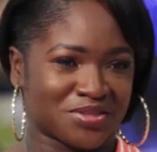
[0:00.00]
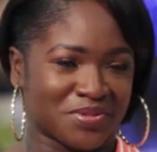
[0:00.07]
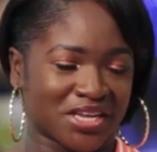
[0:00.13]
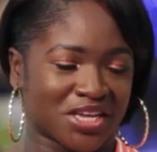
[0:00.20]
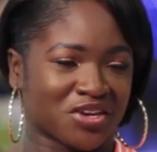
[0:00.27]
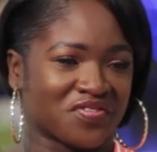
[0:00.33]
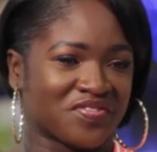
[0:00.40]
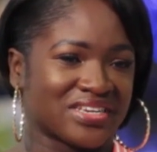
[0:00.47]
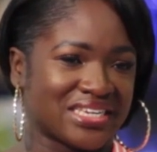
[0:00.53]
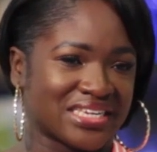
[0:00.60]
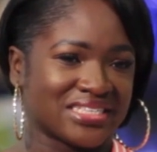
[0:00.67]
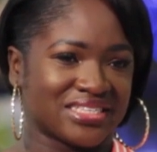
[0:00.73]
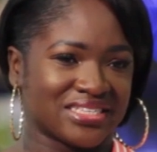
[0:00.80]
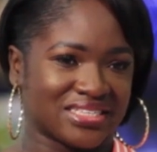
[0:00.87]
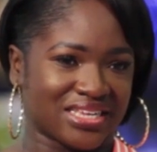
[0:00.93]
Speaking of
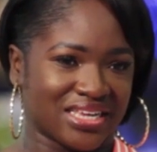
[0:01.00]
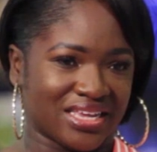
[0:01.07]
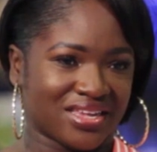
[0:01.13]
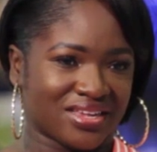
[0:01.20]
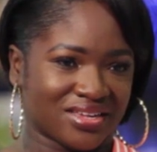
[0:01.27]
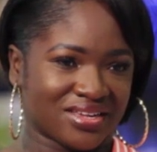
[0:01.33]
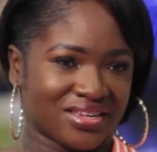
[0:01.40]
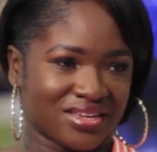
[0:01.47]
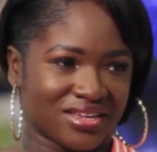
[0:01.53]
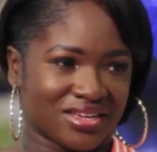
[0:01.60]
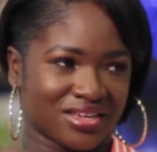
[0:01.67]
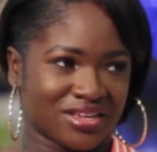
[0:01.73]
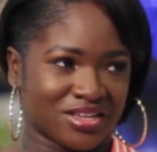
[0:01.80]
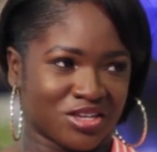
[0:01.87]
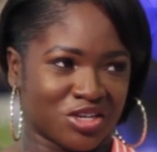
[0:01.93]
identity,
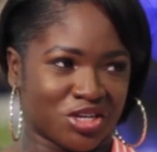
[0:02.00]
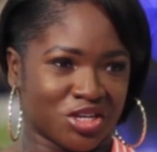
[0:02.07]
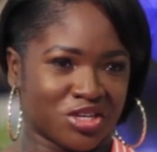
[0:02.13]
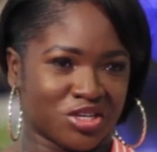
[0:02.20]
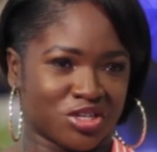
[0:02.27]
do